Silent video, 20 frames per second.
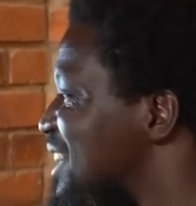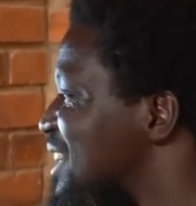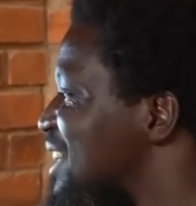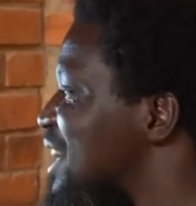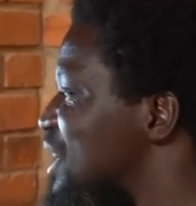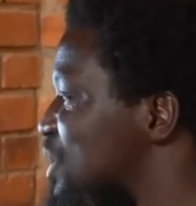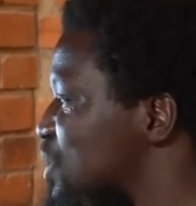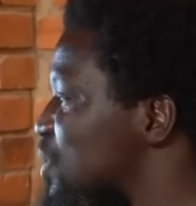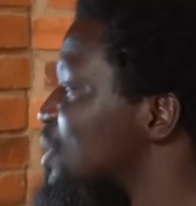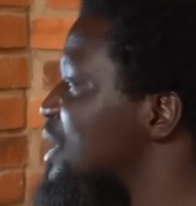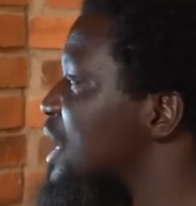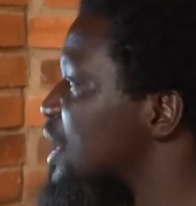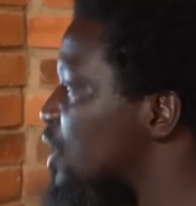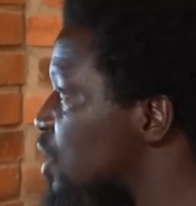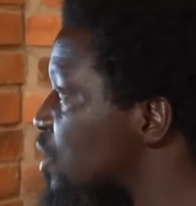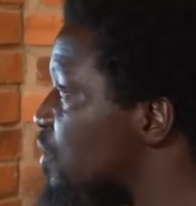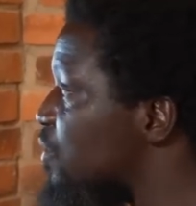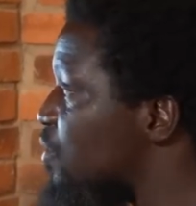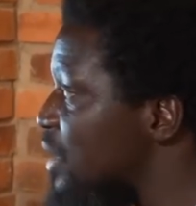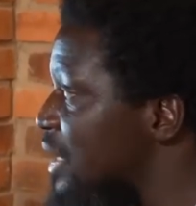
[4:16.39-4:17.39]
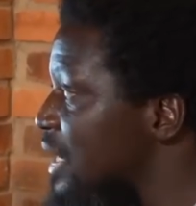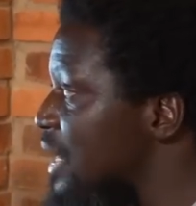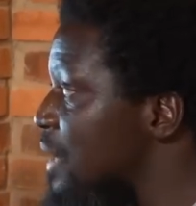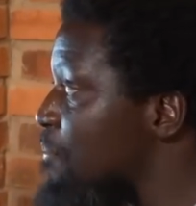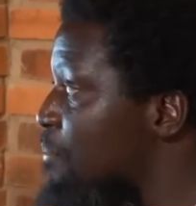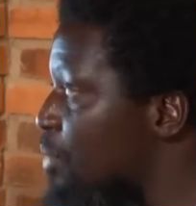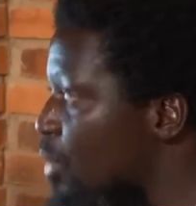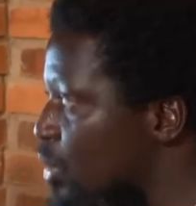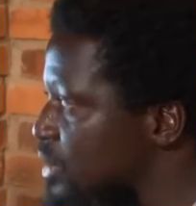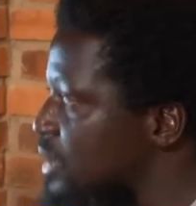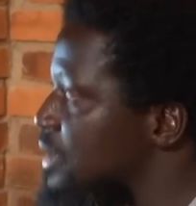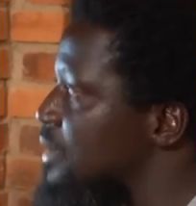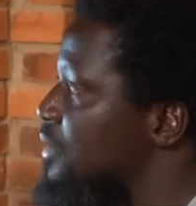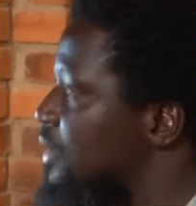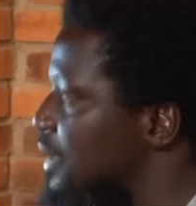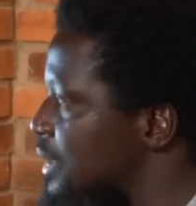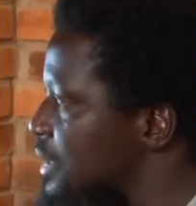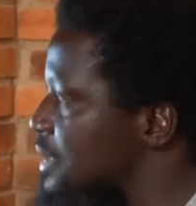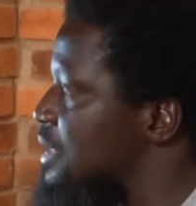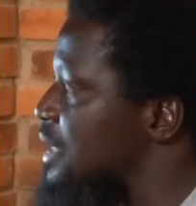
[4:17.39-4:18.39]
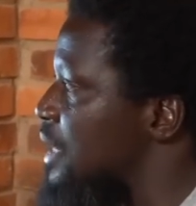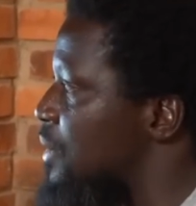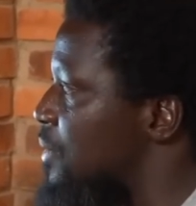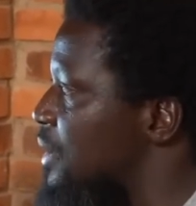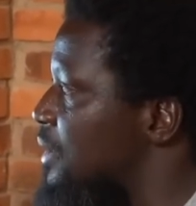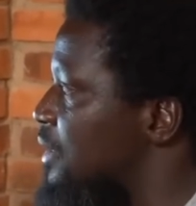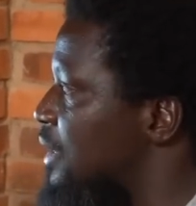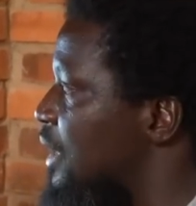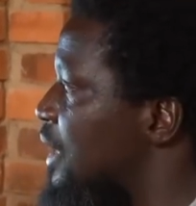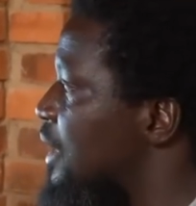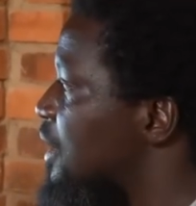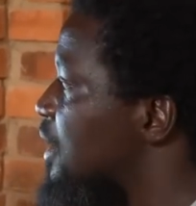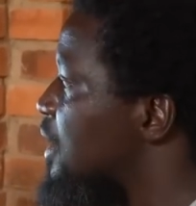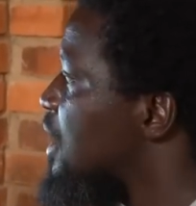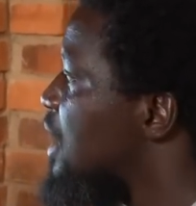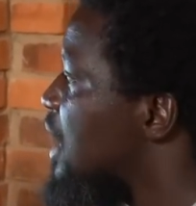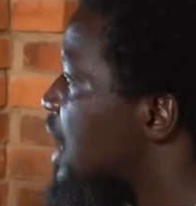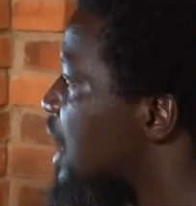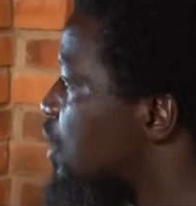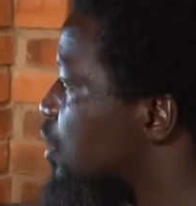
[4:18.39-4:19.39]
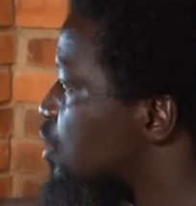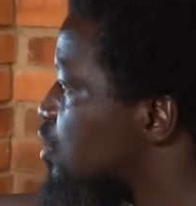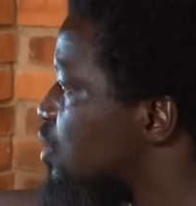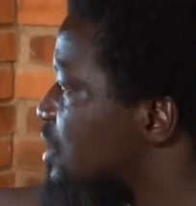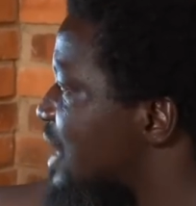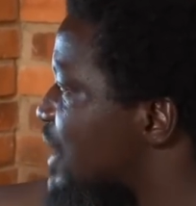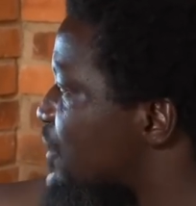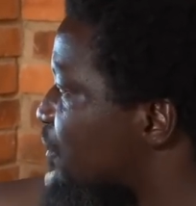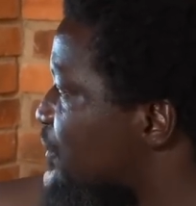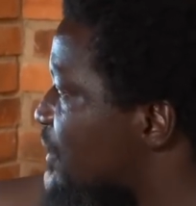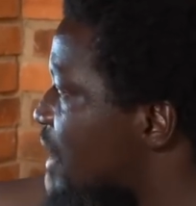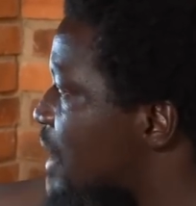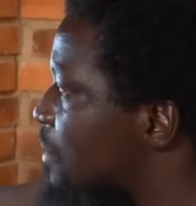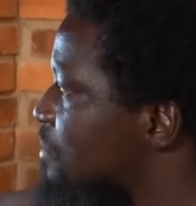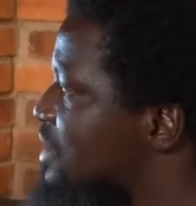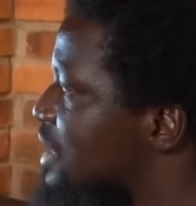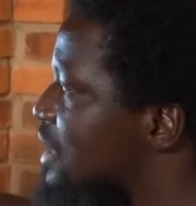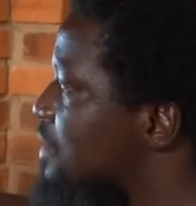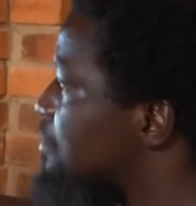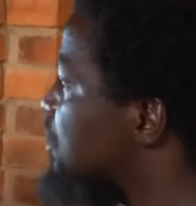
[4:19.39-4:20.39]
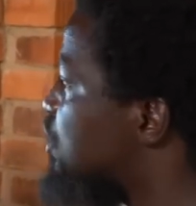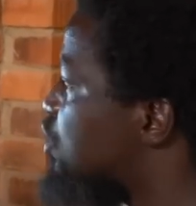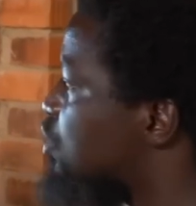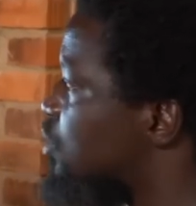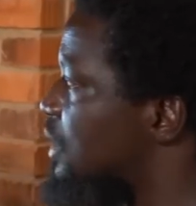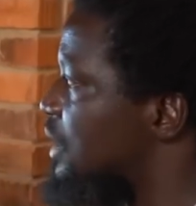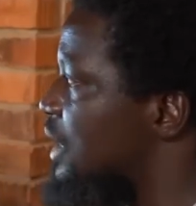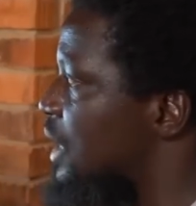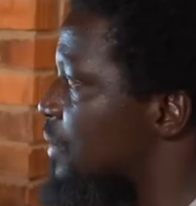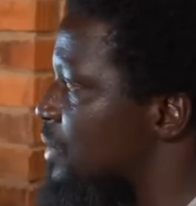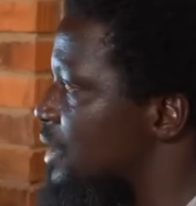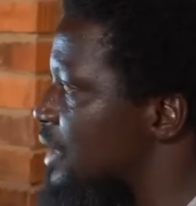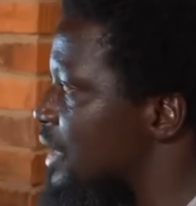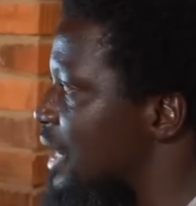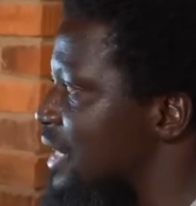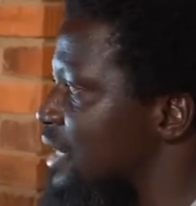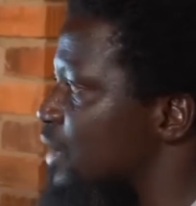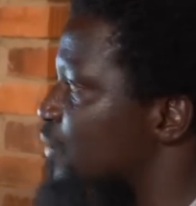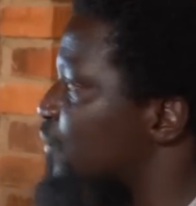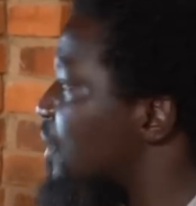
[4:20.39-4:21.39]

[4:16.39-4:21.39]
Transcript: Yeah, so there are a lot of really important things here and there, and also there are farms in between. I really like the